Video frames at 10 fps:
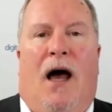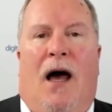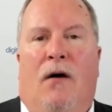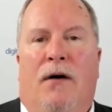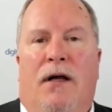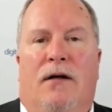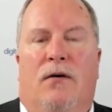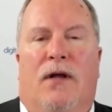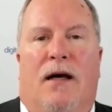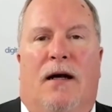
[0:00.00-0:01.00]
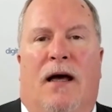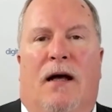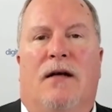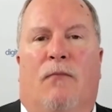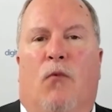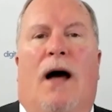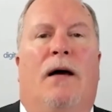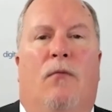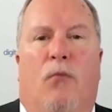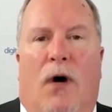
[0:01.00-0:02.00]
How do you do that?
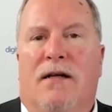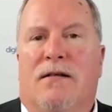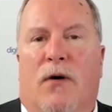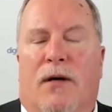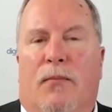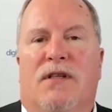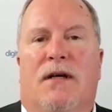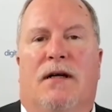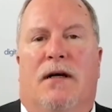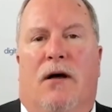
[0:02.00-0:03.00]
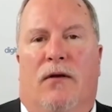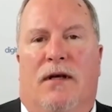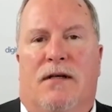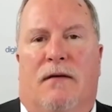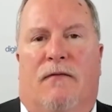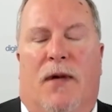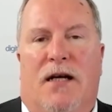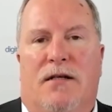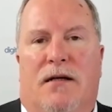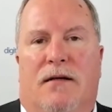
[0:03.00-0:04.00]
Why does QuickBooks need to know this
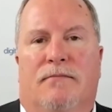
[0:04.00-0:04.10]
information?